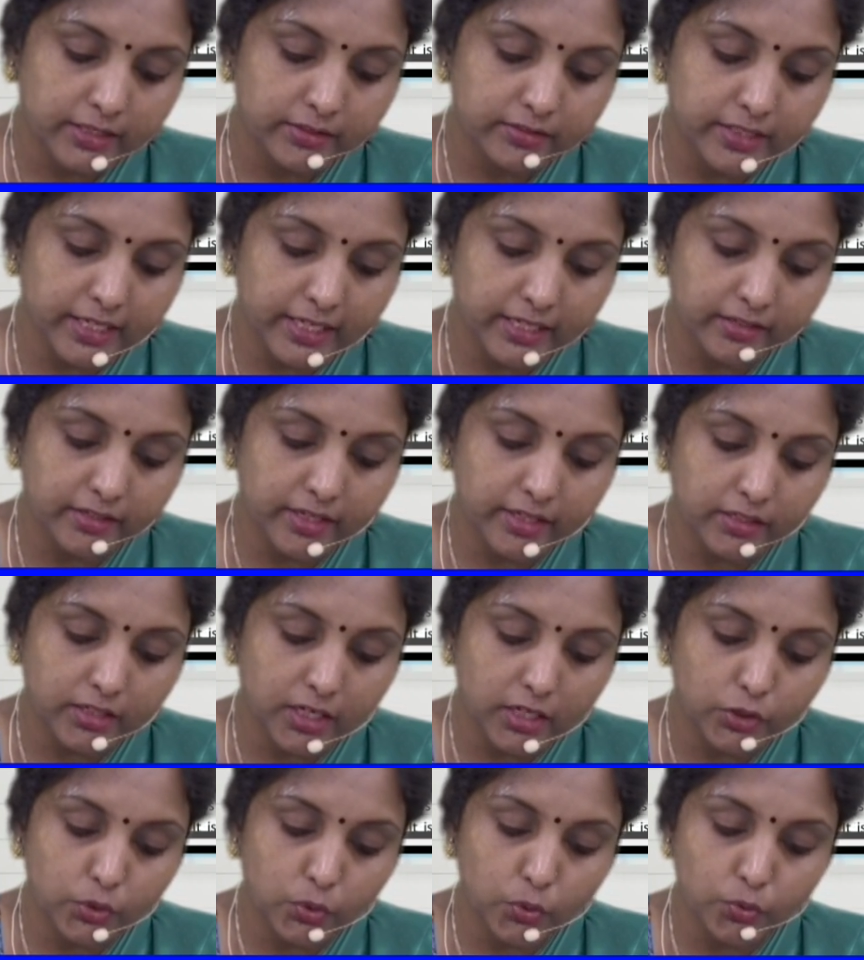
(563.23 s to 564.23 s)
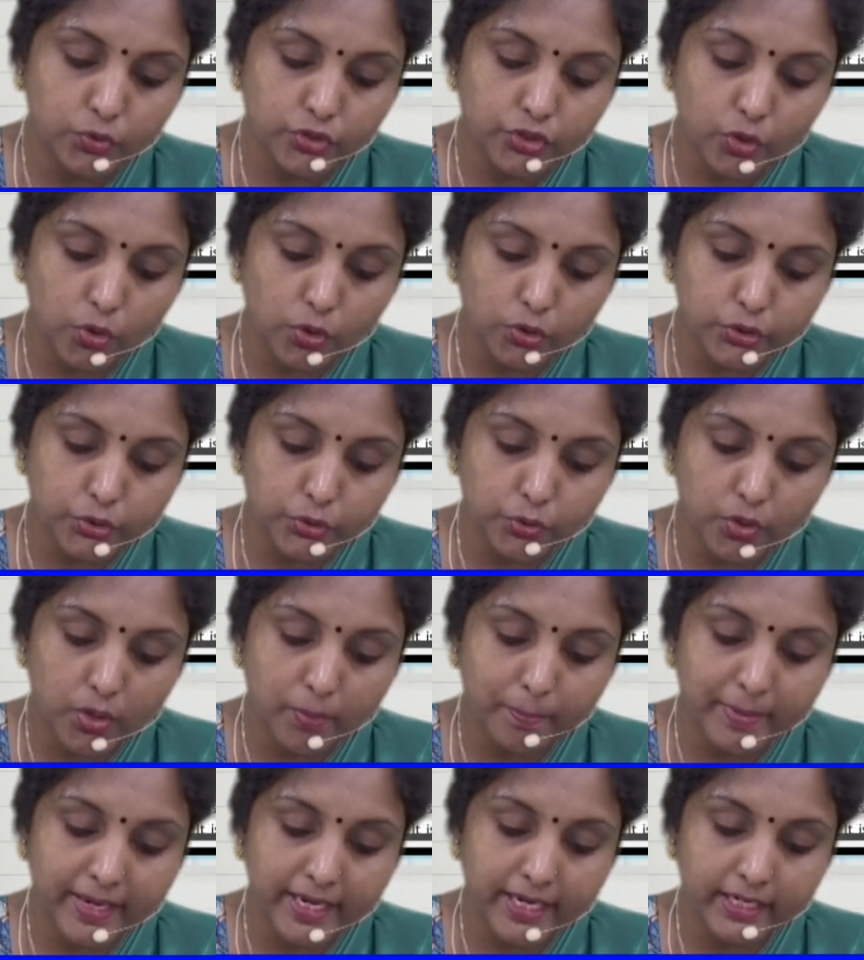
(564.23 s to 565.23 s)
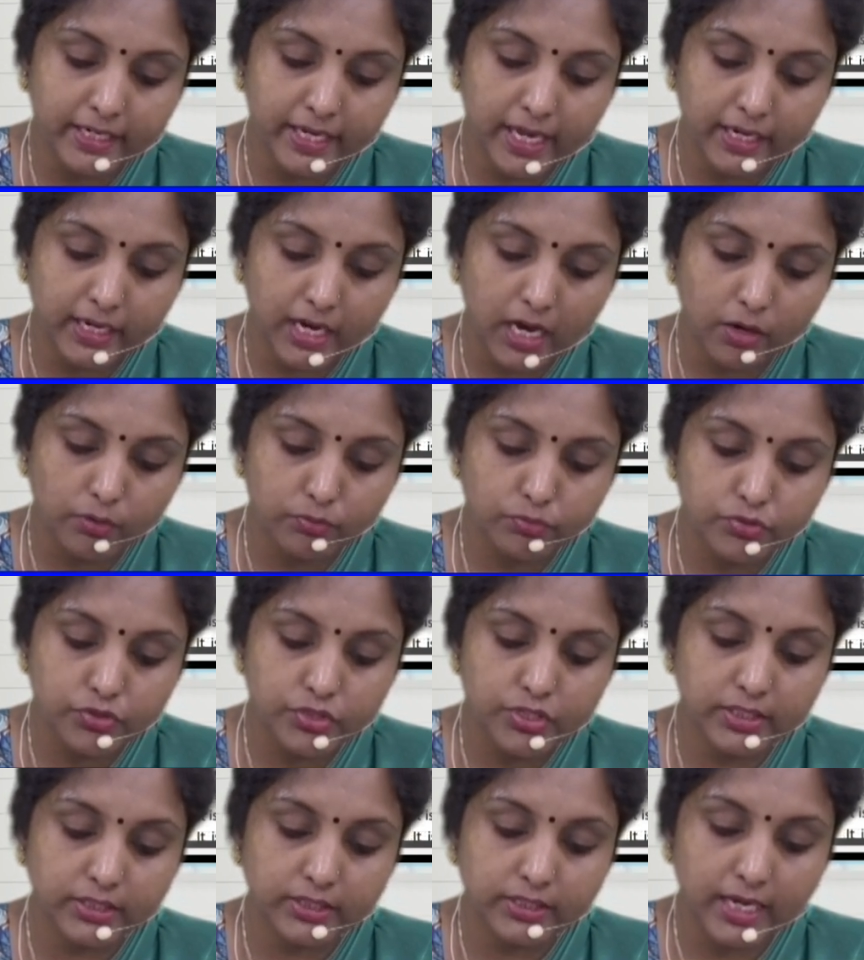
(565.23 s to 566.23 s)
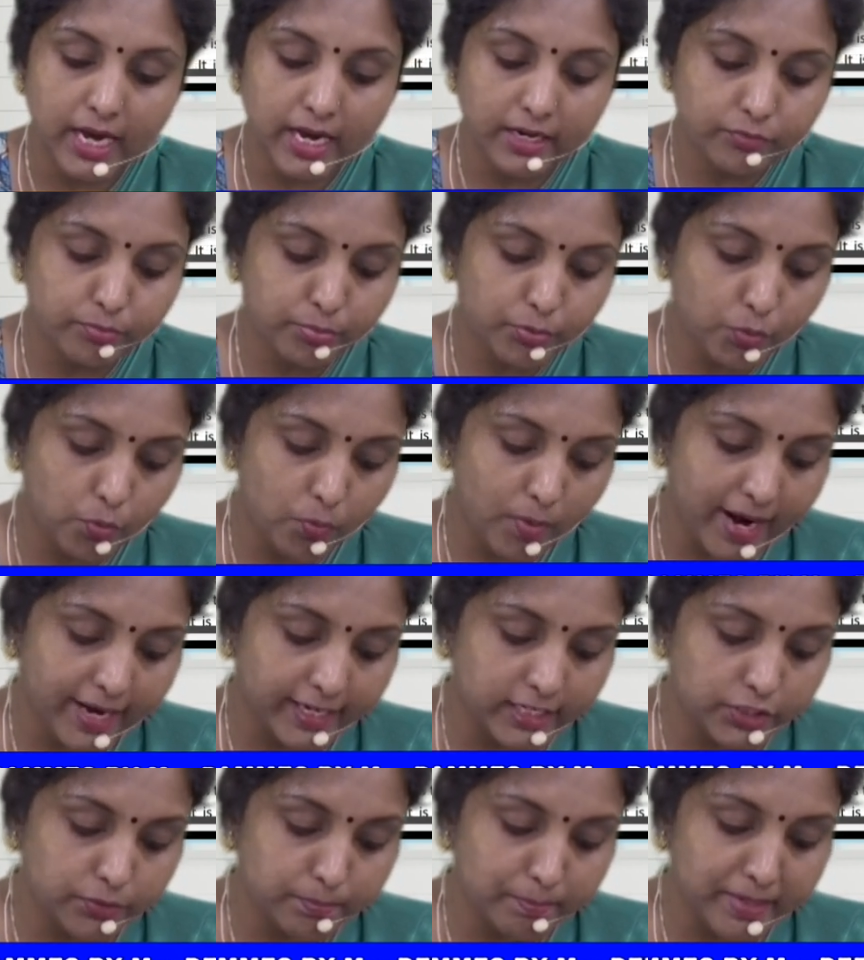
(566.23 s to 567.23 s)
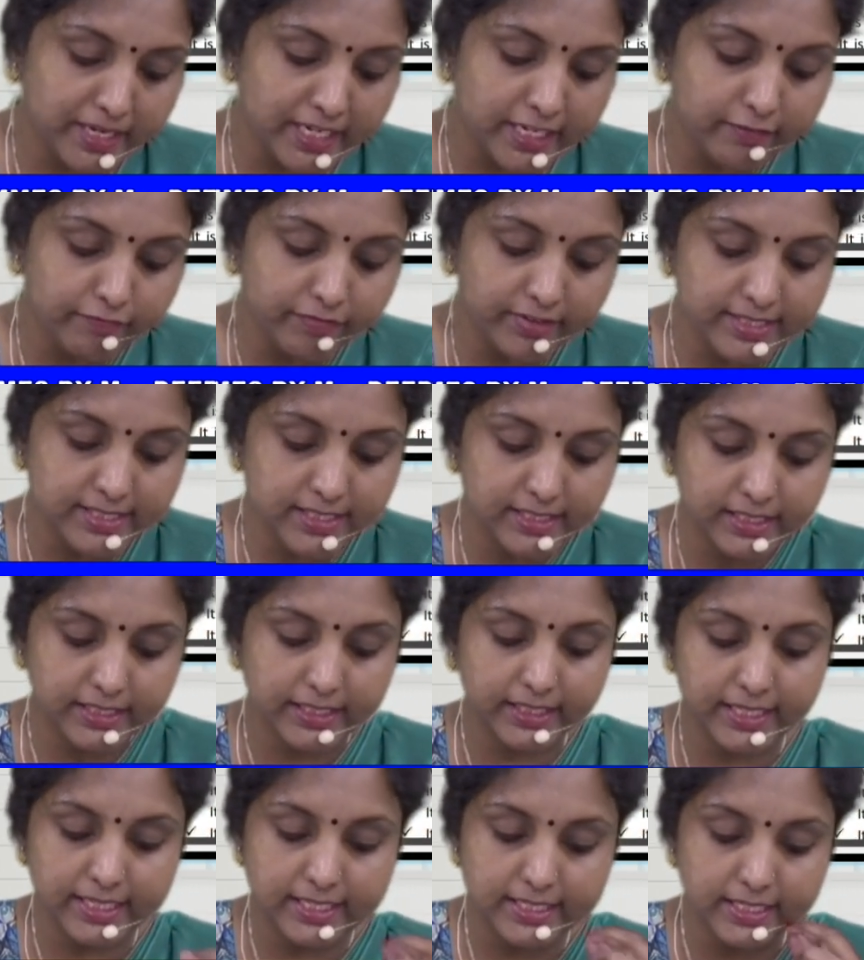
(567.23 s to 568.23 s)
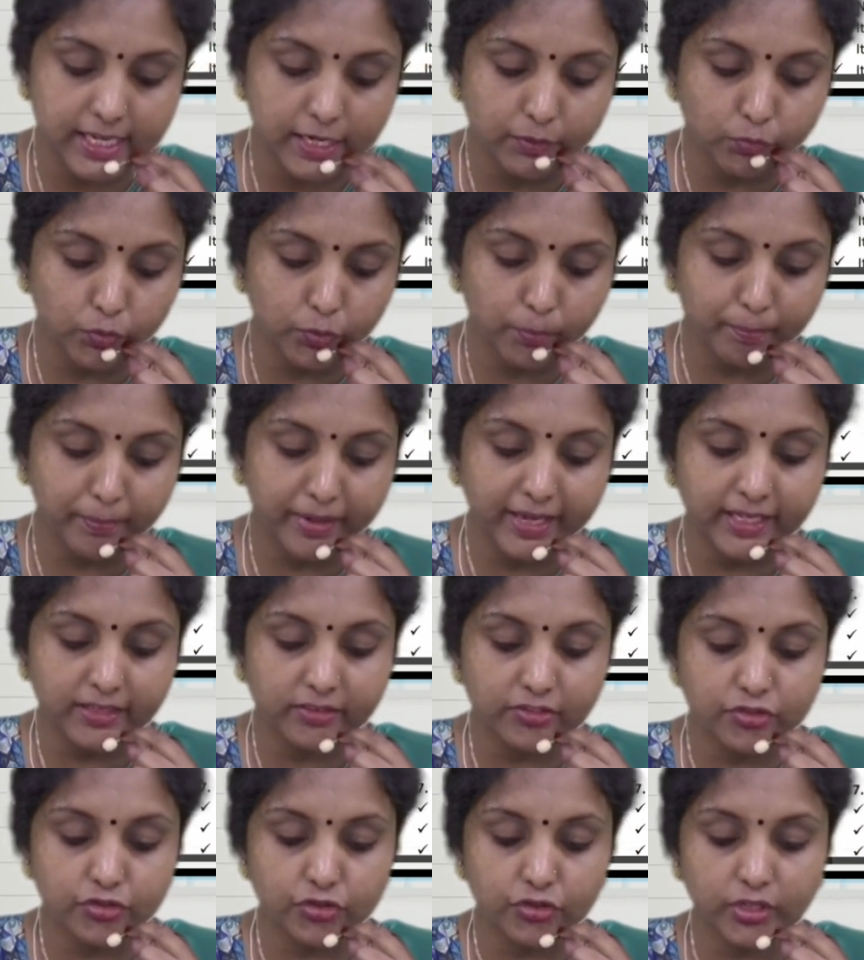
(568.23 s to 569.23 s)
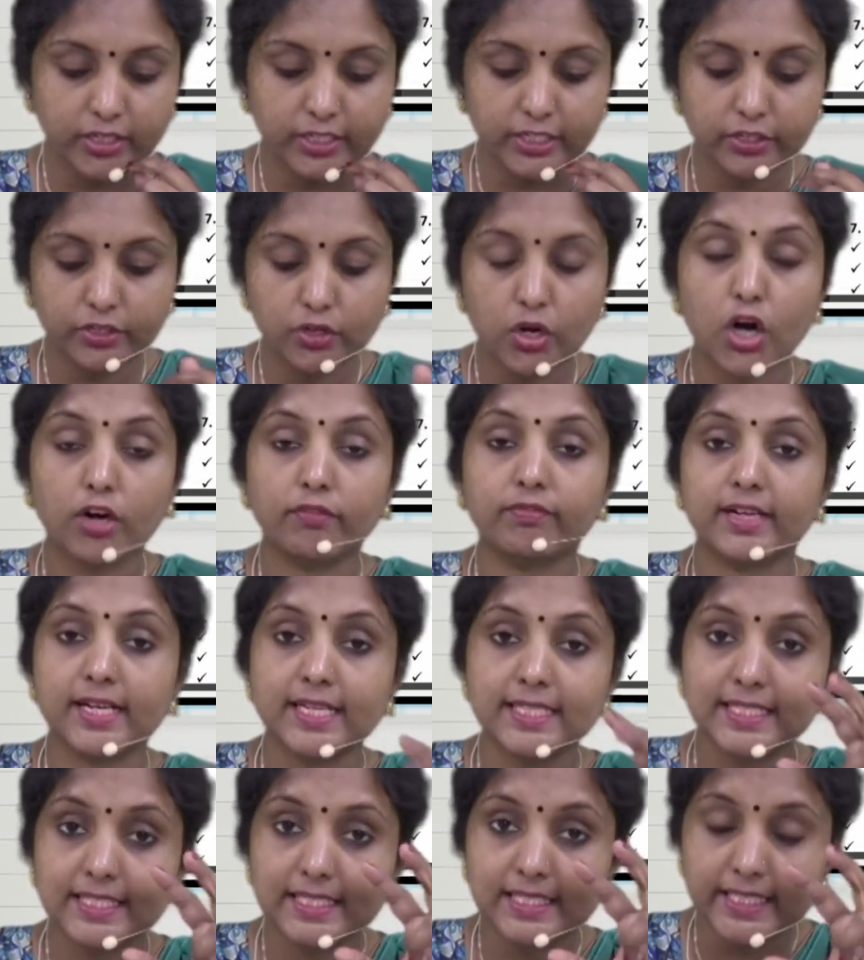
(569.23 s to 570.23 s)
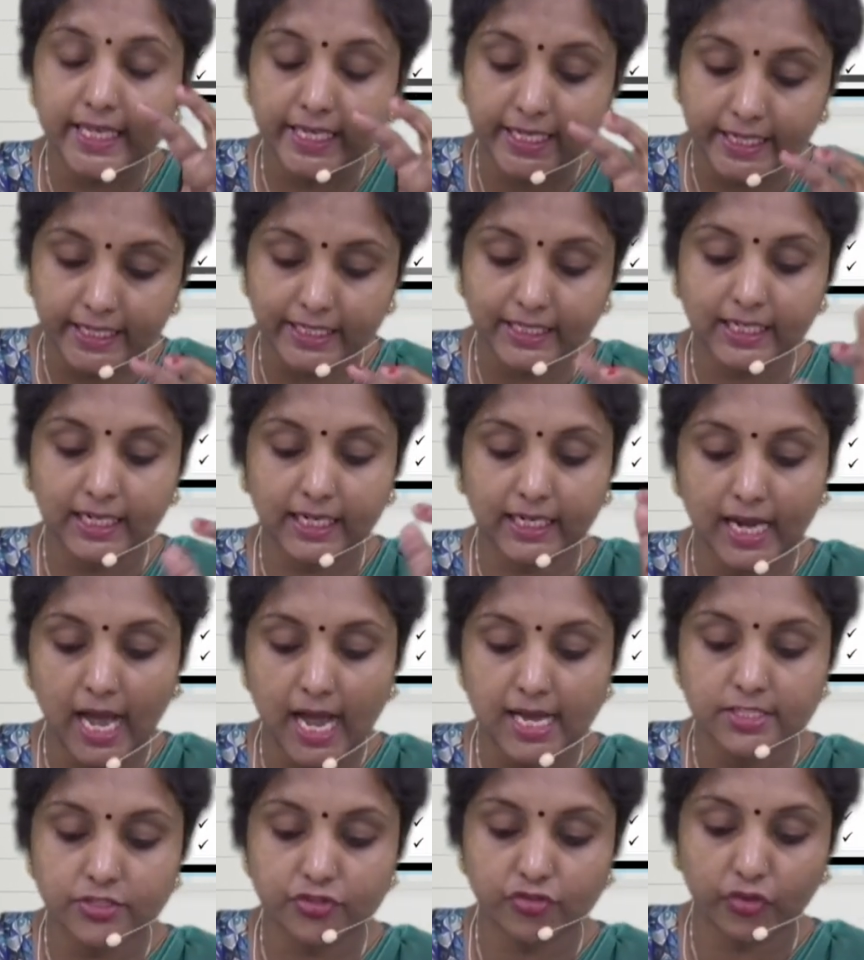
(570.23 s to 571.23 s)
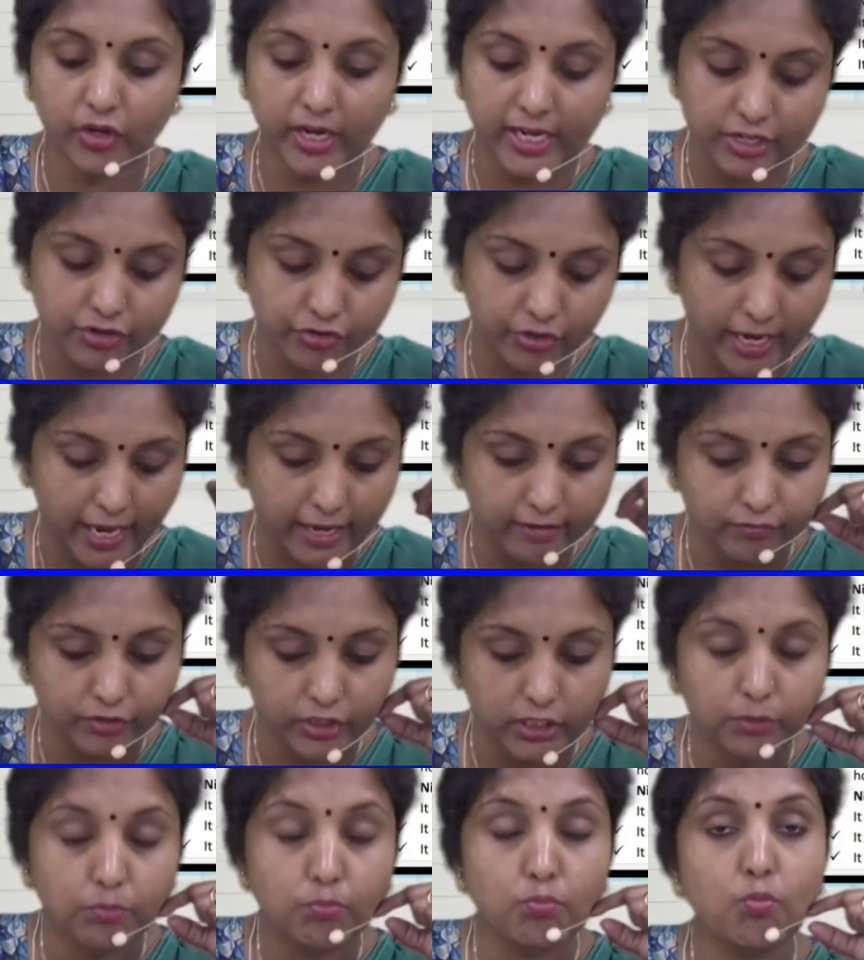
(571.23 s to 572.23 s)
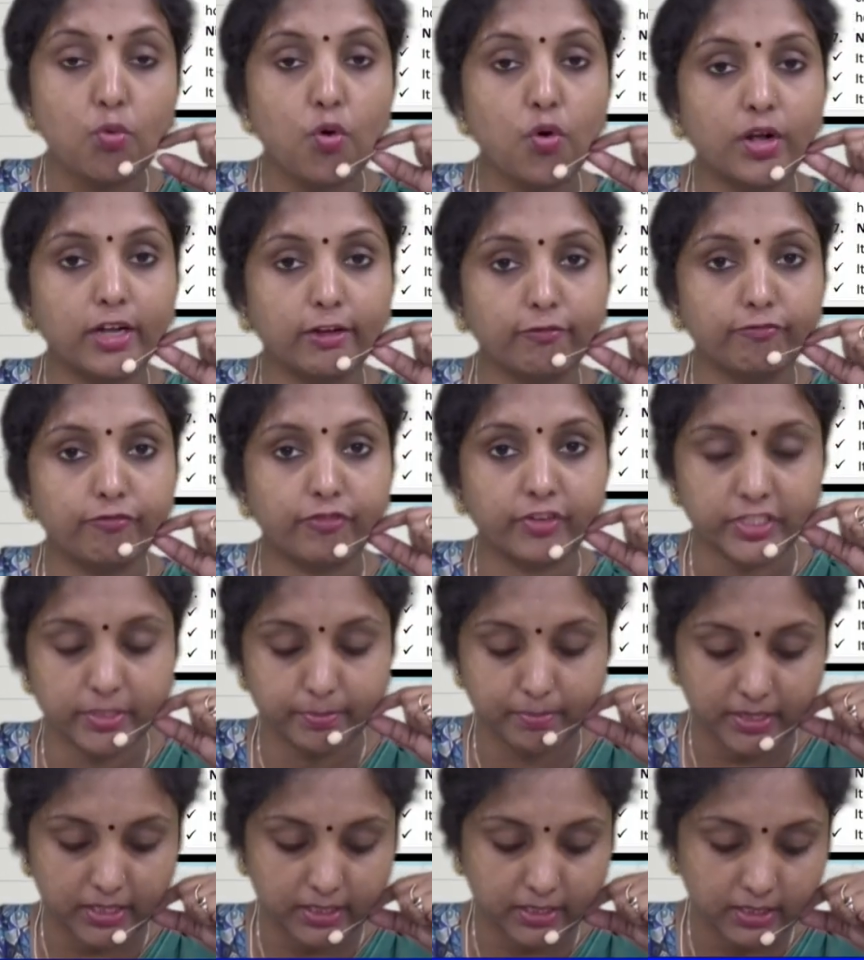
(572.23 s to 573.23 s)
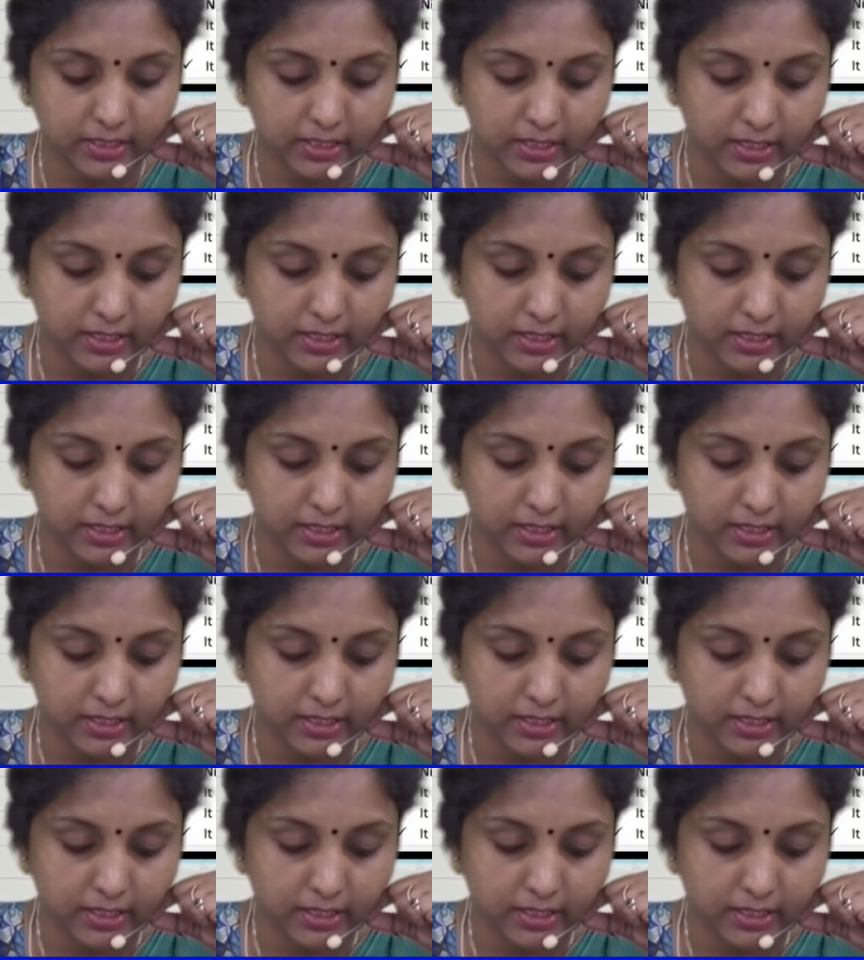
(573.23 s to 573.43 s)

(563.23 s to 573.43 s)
Deen Dayal coach also been announced that provides many facilities that would make the journey of a second class train travel more comfortable.